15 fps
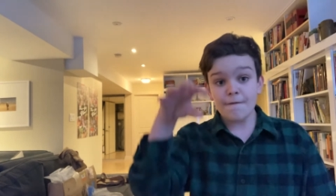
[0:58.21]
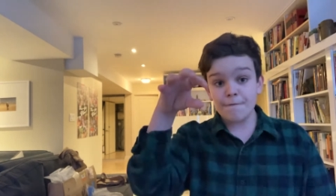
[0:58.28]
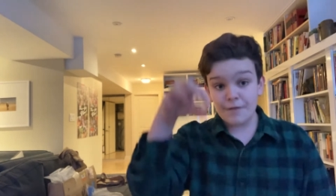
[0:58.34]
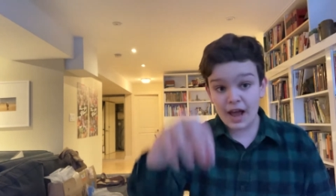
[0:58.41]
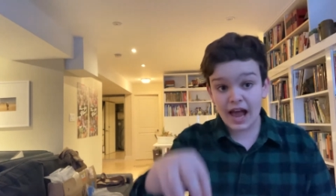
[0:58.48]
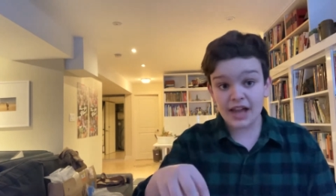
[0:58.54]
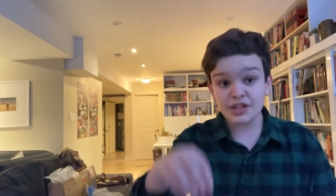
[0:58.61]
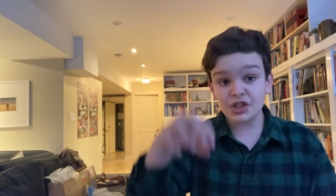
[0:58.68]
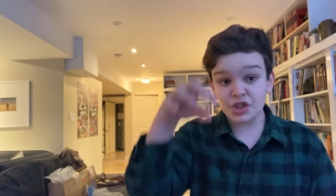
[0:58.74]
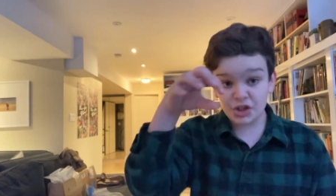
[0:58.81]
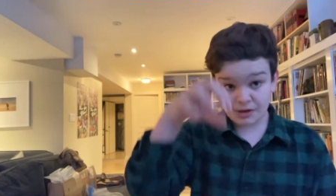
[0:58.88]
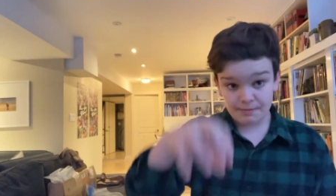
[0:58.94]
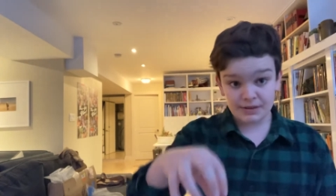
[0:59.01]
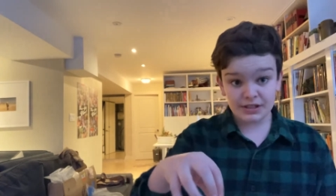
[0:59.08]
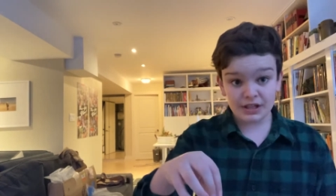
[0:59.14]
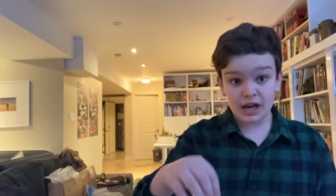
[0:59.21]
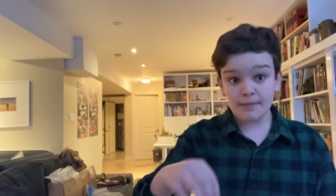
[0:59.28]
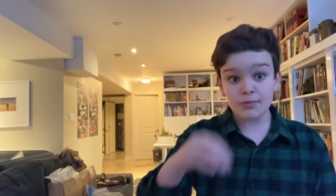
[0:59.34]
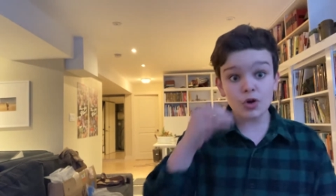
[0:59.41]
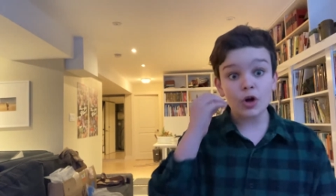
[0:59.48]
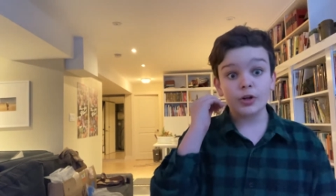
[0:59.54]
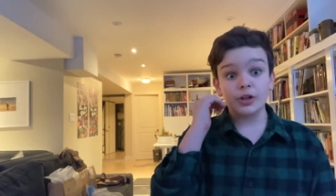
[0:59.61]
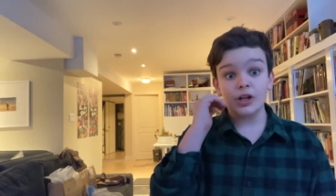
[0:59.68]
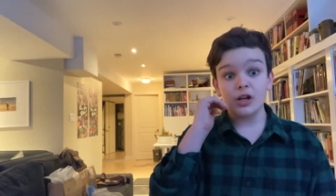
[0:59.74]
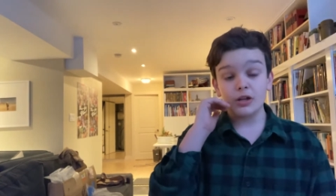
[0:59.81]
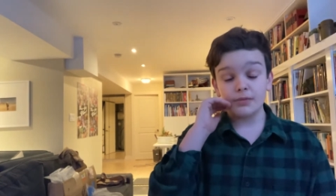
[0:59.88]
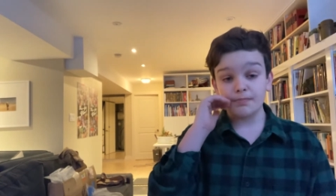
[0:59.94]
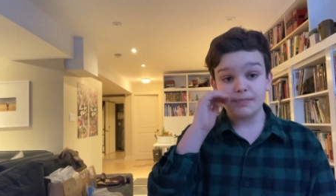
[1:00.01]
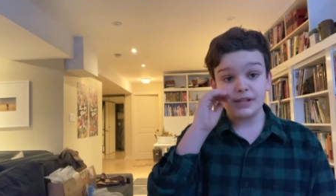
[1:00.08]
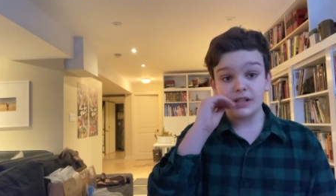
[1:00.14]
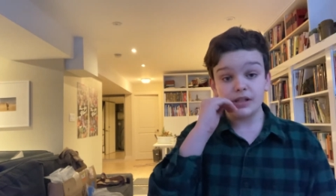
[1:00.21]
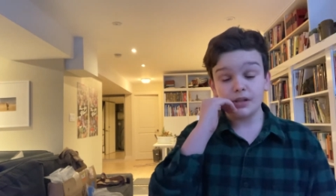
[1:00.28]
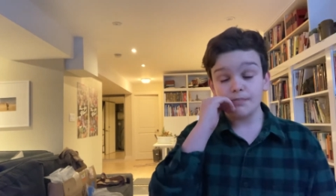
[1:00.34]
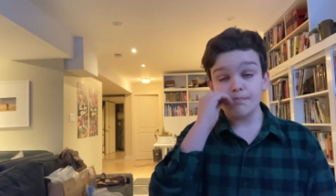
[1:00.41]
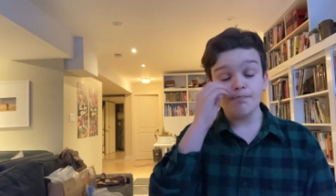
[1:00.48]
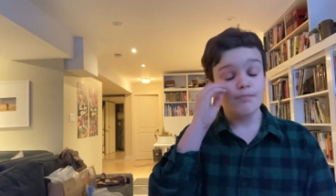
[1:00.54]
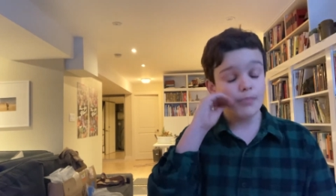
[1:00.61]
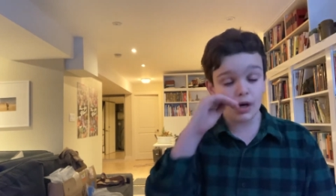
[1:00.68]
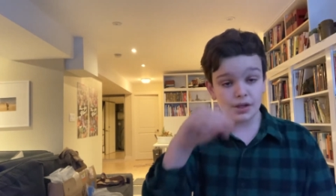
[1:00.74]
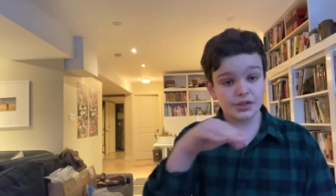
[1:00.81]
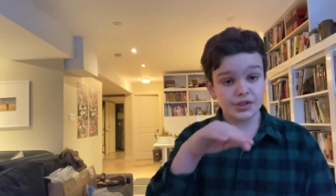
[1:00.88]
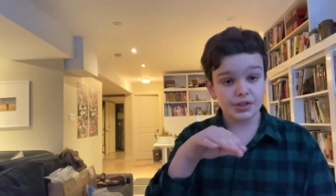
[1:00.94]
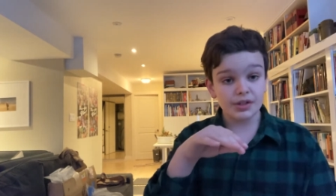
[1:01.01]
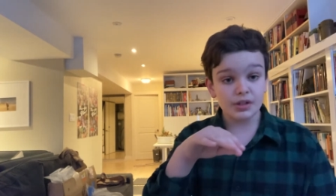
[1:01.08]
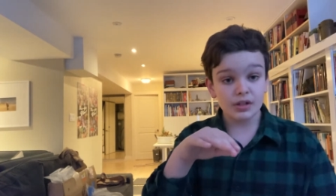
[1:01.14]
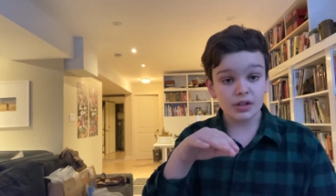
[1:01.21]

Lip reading: Fast shipping times are going to be a must